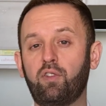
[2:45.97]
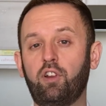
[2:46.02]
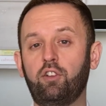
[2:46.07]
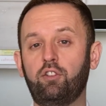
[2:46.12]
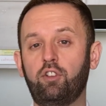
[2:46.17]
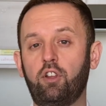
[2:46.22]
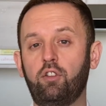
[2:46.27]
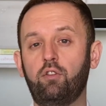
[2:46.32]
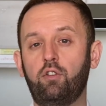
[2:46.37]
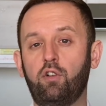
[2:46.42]
are
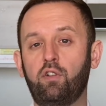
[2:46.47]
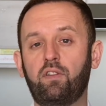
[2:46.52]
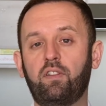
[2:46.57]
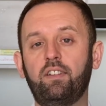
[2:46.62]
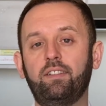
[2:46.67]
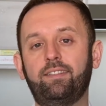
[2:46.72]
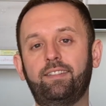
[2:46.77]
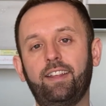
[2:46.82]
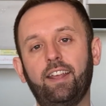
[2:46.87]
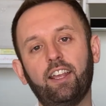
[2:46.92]
done
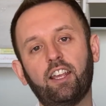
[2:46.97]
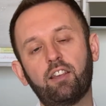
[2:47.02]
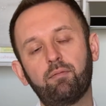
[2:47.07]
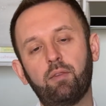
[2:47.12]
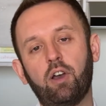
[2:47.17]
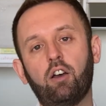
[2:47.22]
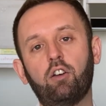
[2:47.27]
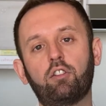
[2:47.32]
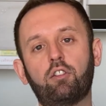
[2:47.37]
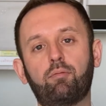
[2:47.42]
roasting, take them
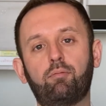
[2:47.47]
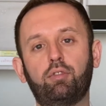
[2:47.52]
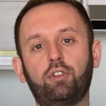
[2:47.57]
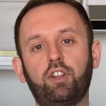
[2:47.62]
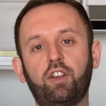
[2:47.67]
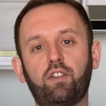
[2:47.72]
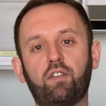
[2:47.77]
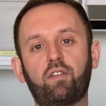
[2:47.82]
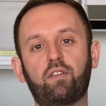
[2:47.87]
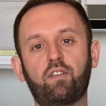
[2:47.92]
out,
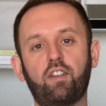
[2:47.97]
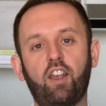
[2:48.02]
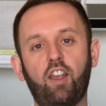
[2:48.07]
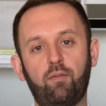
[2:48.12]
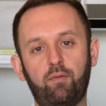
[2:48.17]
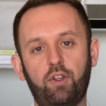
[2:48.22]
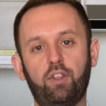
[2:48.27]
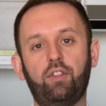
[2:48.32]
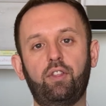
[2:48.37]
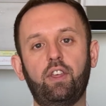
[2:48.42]
place
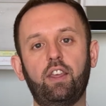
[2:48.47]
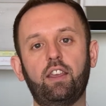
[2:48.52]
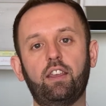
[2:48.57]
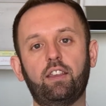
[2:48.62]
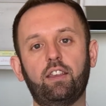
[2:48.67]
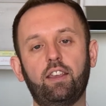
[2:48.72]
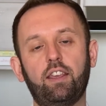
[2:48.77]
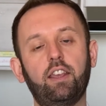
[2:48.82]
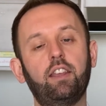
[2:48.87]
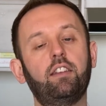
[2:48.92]

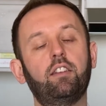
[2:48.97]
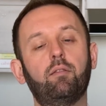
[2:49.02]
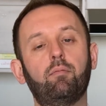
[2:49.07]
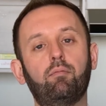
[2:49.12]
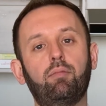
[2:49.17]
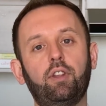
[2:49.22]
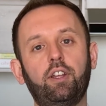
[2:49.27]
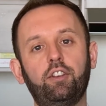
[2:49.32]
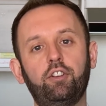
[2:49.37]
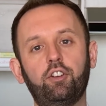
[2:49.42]
everything in the
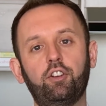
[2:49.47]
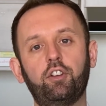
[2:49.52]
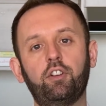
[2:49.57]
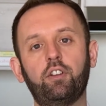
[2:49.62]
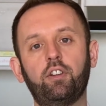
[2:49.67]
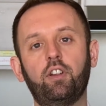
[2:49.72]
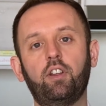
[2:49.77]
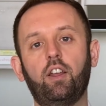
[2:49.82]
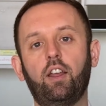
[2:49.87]
blender